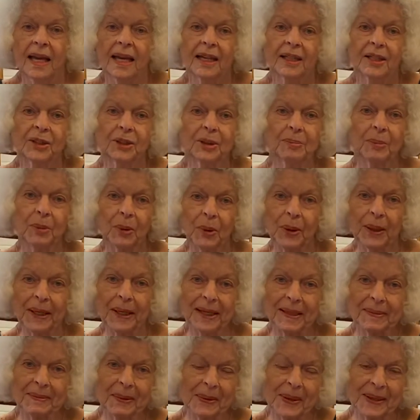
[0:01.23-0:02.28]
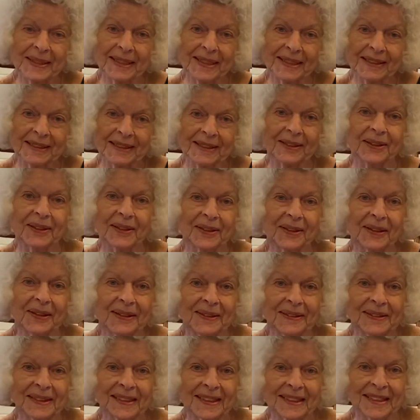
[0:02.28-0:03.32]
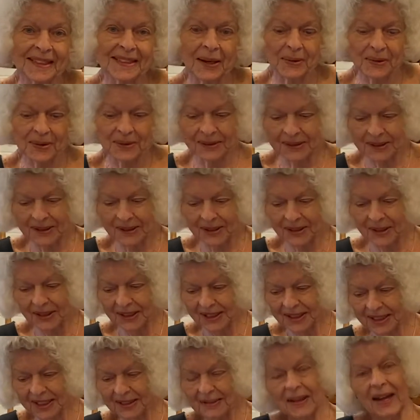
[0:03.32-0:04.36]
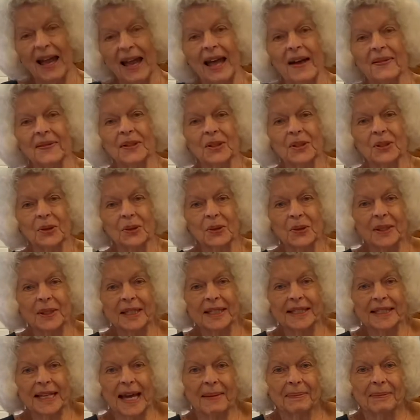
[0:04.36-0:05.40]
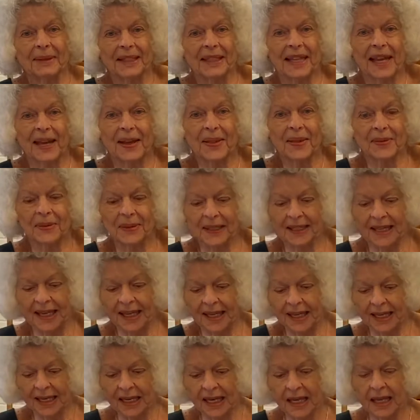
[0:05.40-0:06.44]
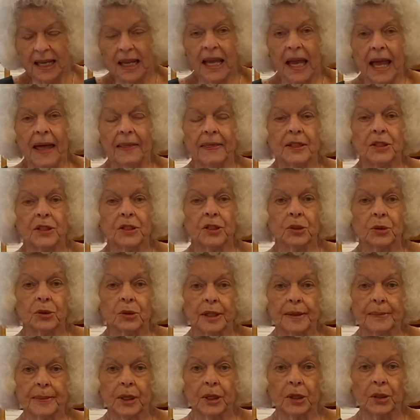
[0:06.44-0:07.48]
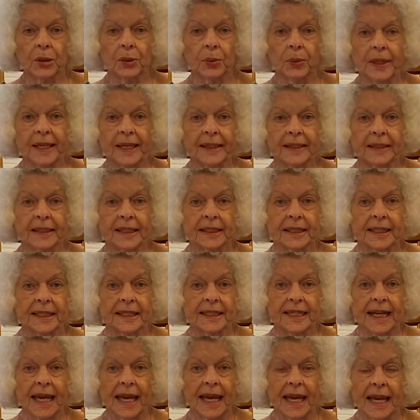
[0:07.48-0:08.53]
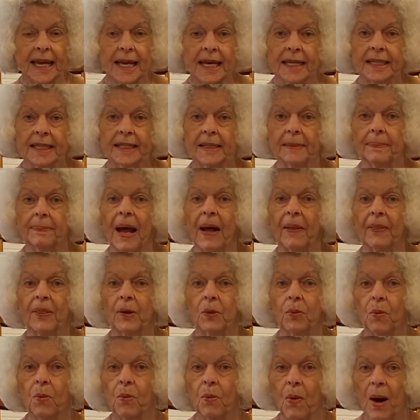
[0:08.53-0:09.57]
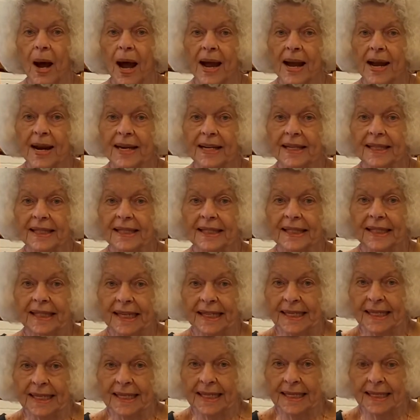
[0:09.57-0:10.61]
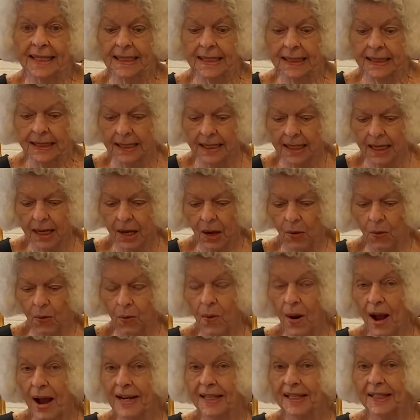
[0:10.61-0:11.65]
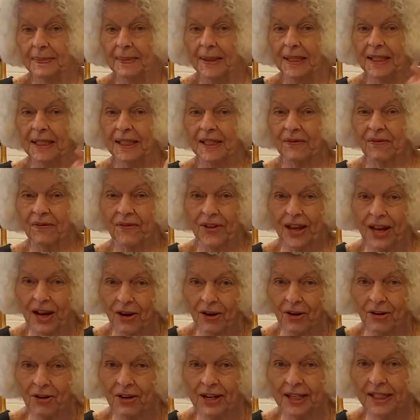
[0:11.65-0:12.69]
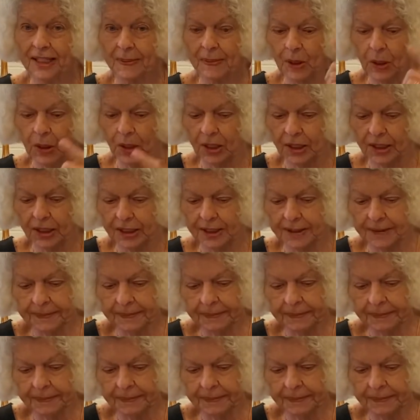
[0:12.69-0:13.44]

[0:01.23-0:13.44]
Good morning, boys and girls. It's so good to have story time together again. And the story I'm going to read today is about the wise king. Wise means very smart.